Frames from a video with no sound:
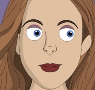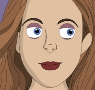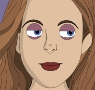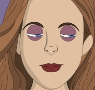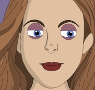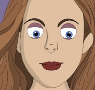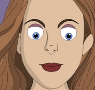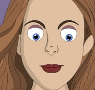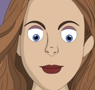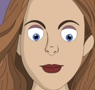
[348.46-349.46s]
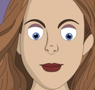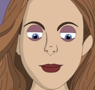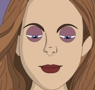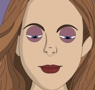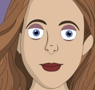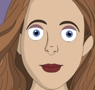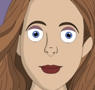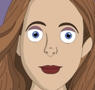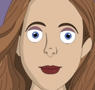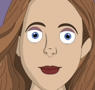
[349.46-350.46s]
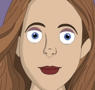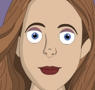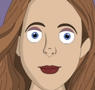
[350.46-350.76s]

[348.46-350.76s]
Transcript: But it started to get annoying.